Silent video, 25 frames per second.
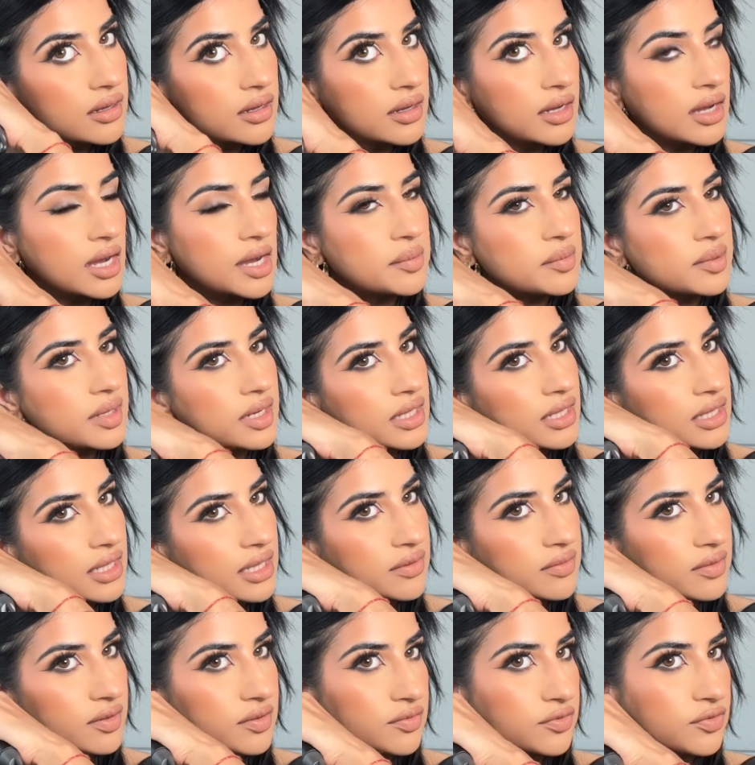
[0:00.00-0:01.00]
I'm gonna leave
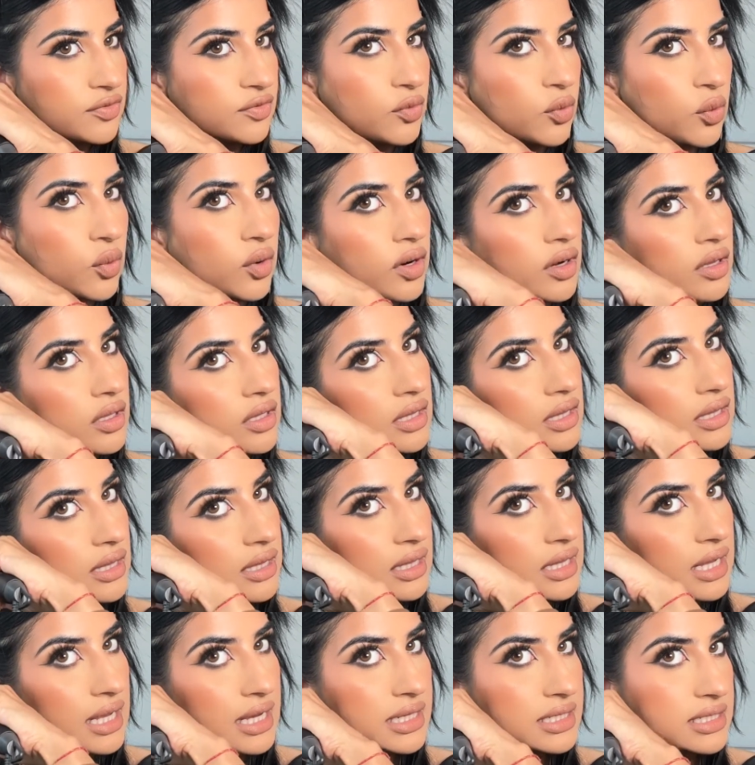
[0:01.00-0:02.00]
it for
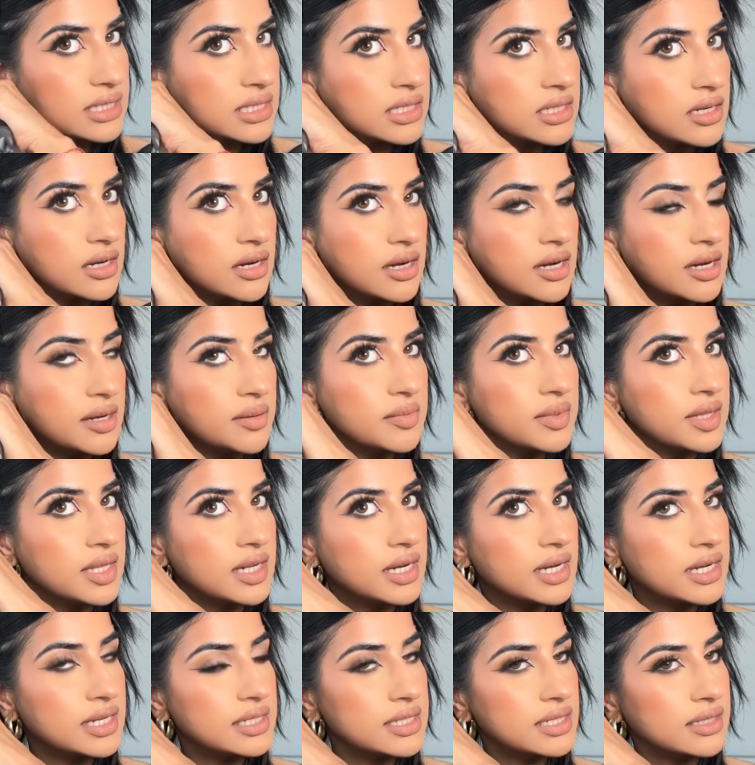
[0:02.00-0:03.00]
less time than
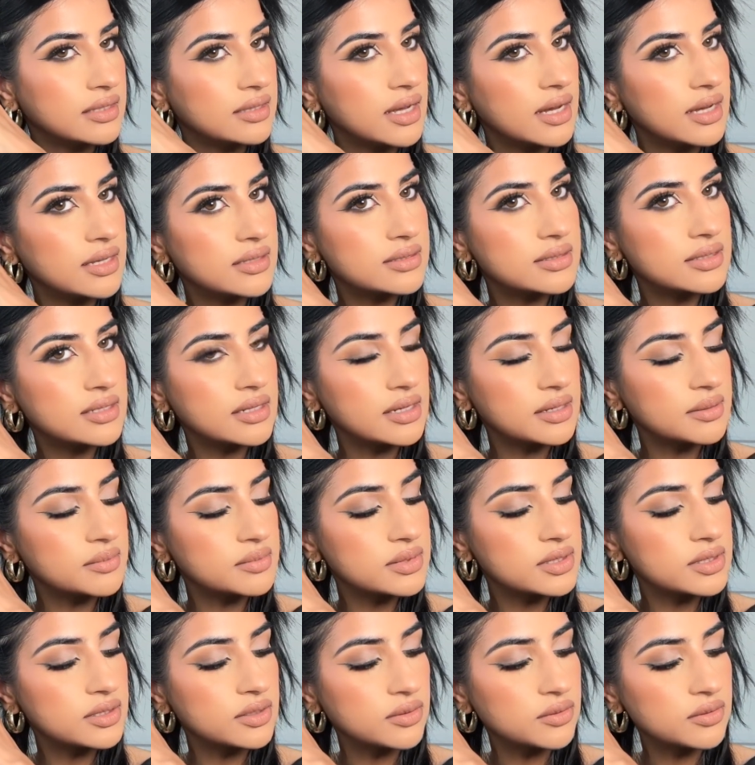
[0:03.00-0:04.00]
I did last time.
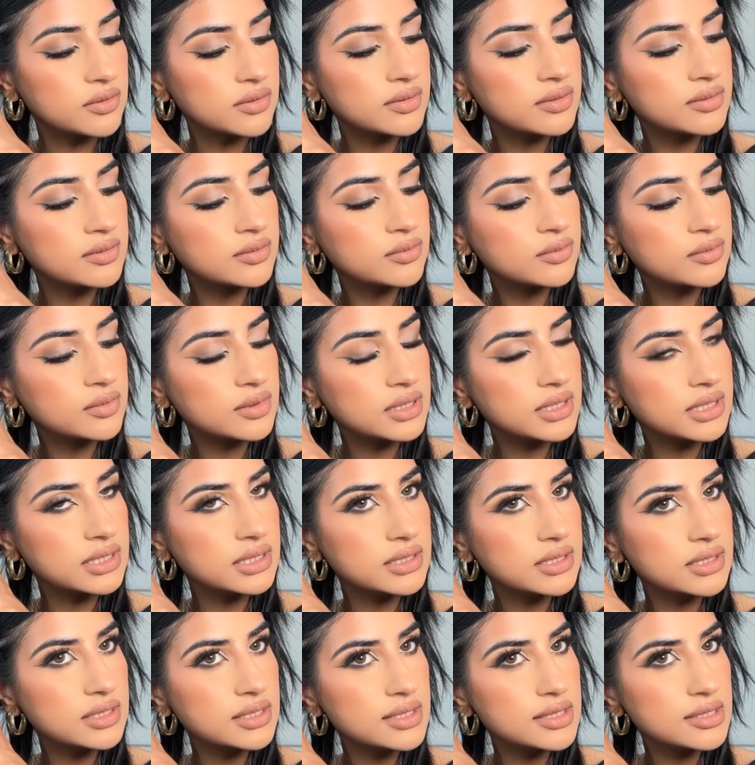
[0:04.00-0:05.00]
So 1
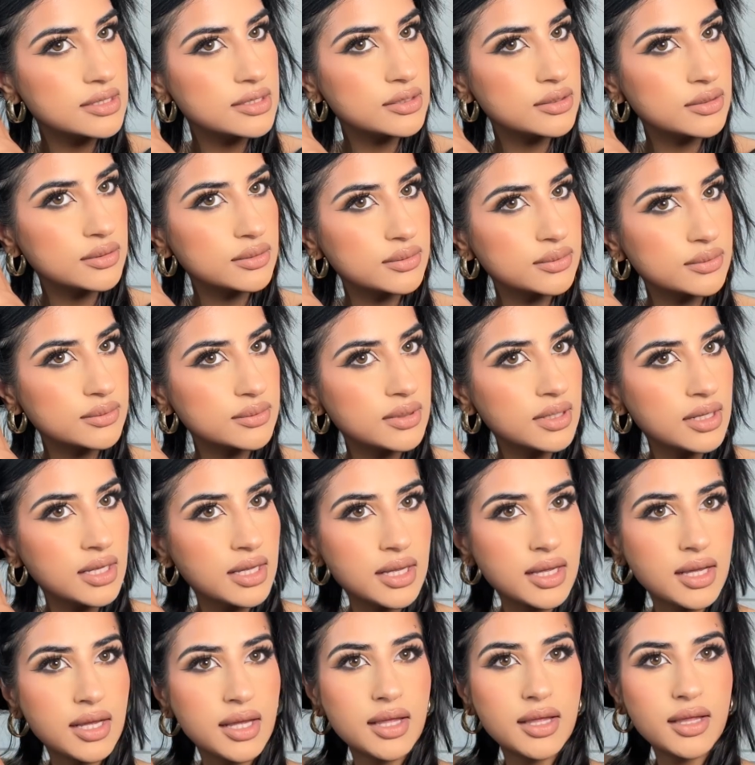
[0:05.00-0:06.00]
2
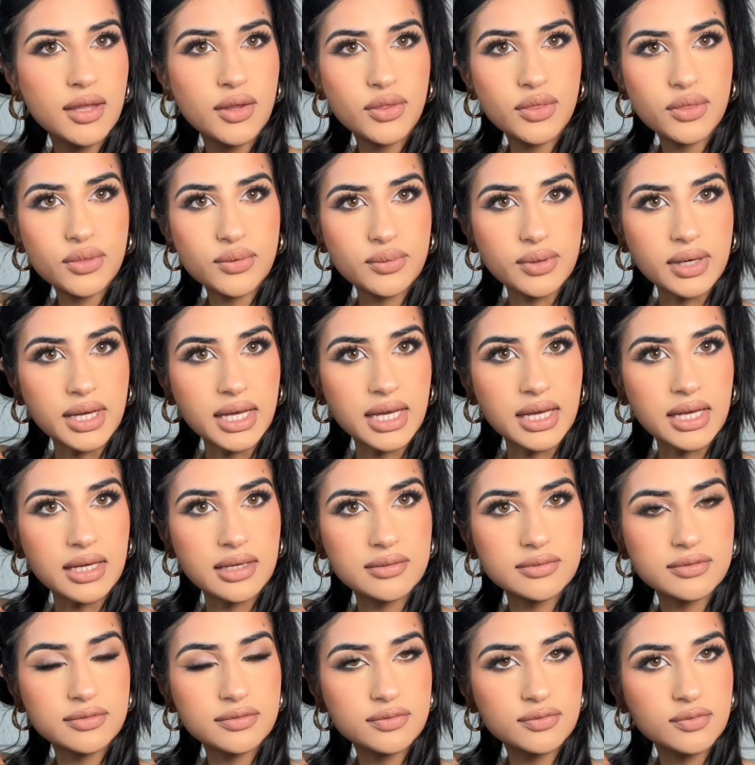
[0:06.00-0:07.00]
3
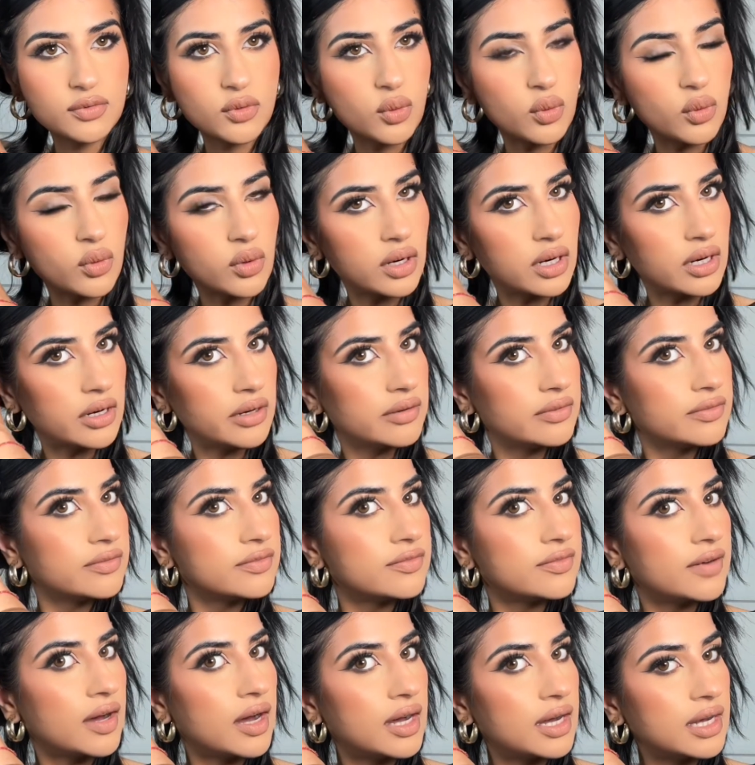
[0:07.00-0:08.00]
4
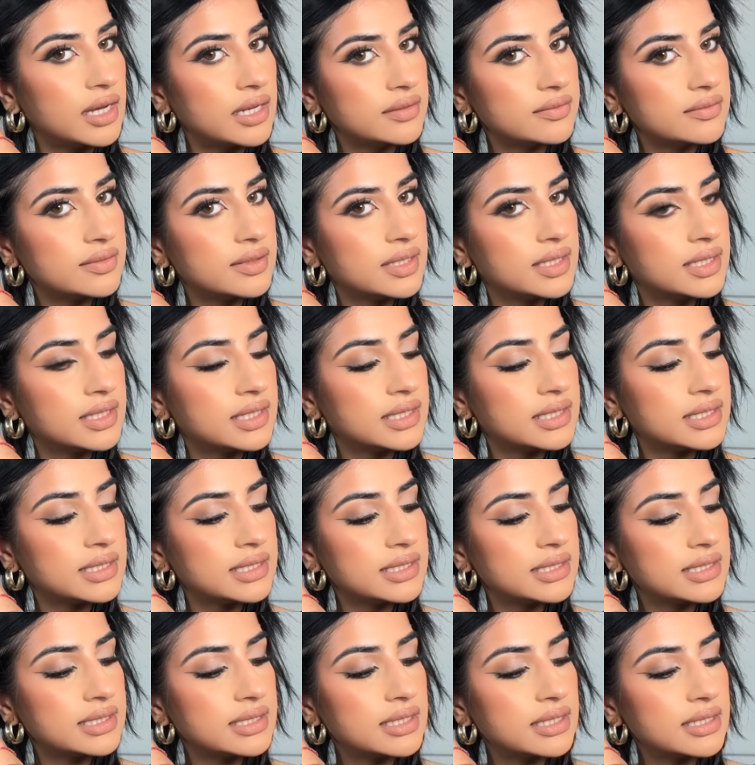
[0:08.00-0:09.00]
5
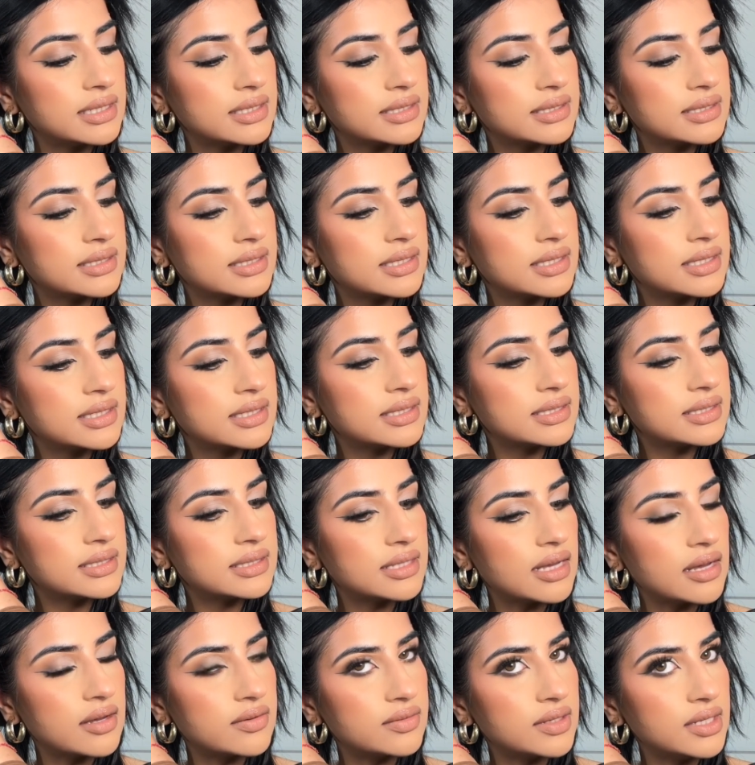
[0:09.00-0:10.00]
6
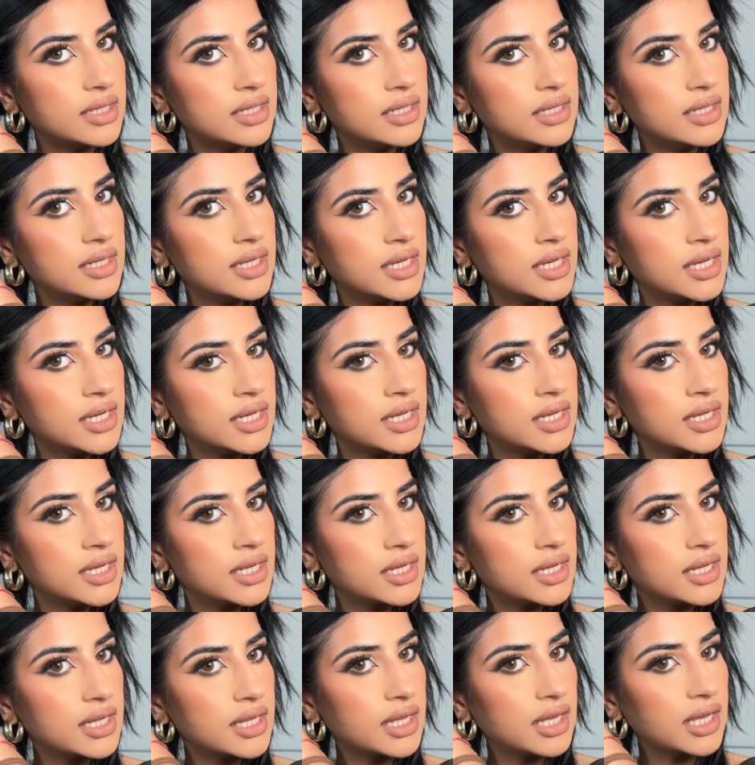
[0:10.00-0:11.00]
7
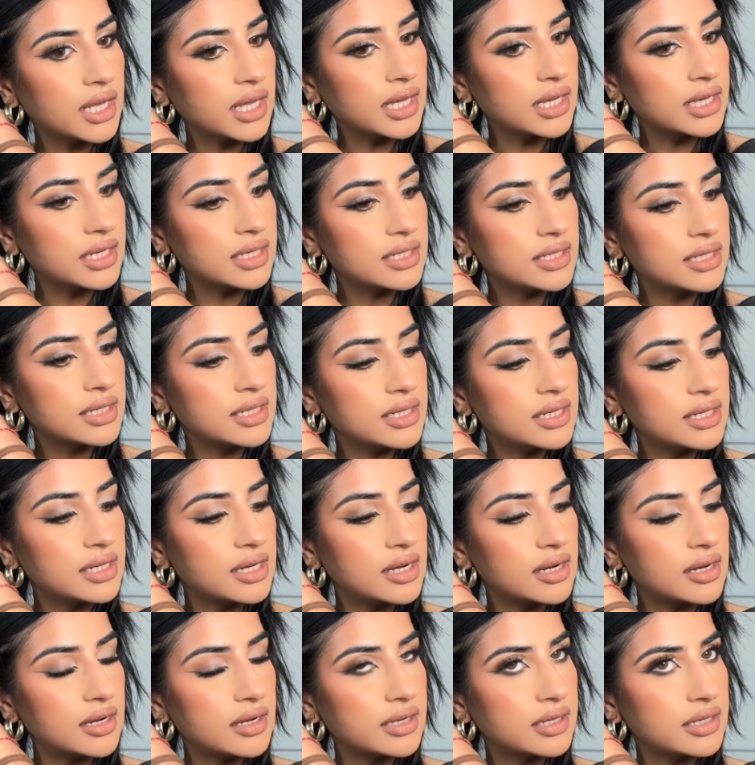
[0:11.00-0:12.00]
8
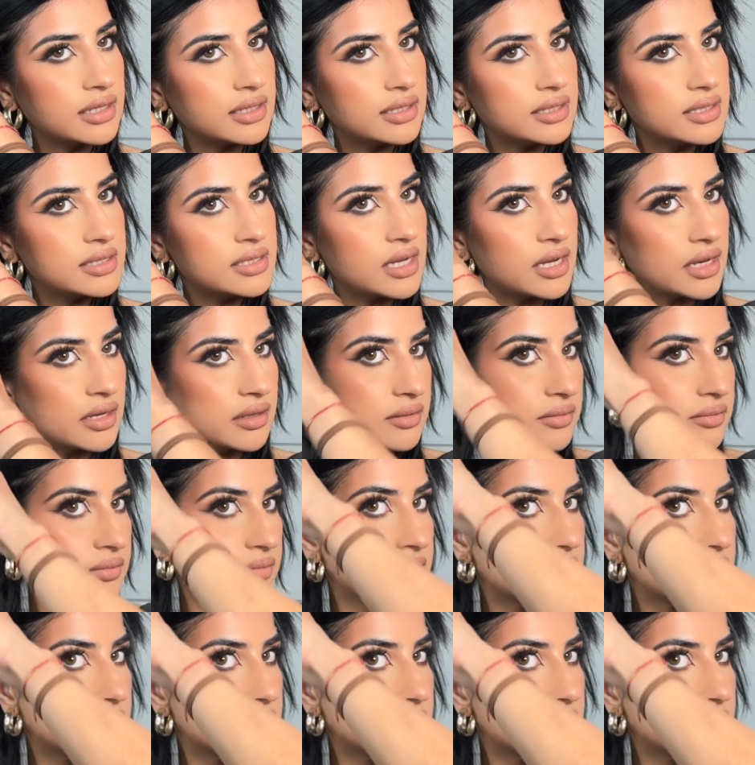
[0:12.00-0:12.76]
9 10.